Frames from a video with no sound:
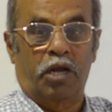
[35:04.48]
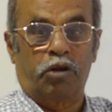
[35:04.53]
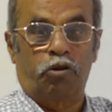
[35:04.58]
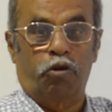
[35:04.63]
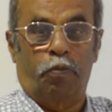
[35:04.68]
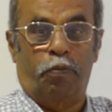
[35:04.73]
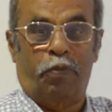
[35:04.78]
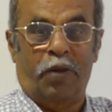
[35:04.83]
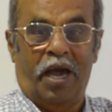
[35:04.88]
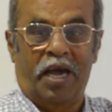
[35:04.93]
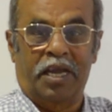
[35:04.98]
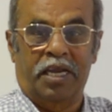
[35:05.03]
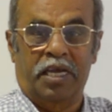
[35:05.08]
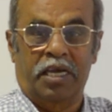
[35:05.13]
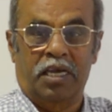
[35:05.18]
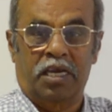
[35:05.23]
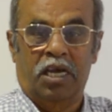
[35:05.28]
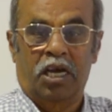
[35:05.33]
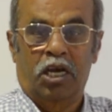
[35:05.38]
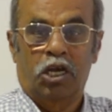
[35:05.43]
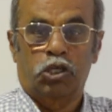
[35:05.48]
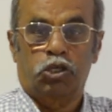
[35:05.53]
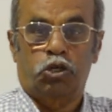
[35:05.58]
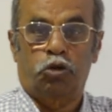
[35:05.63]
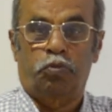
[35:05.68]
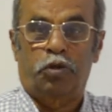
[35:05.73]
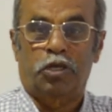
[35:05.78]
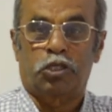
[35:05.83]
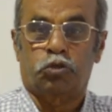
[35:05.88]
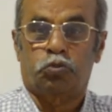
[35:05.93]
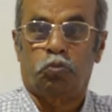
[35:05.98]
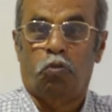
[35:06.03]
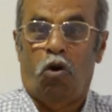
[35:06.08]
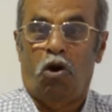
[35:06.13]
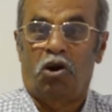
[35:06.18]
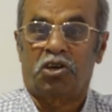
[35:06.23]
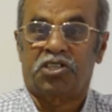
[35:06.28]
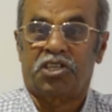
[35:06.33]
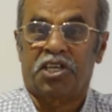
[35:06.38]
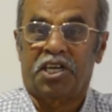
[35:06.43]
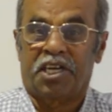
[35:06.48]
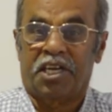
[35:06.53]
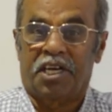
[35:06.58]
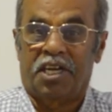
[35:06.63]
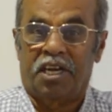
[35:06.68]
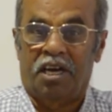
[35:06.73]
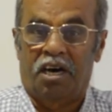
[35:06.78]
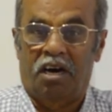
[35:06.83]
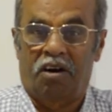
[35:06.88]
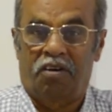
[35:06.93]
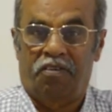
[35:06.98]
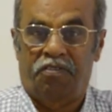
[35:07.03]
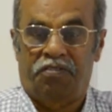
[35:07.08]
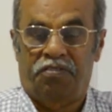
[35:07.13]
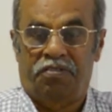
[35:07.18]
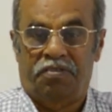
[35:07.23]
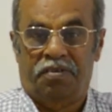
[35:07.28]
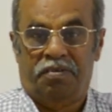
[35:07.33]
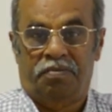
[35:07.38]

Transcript: and your planning should be smarter and now.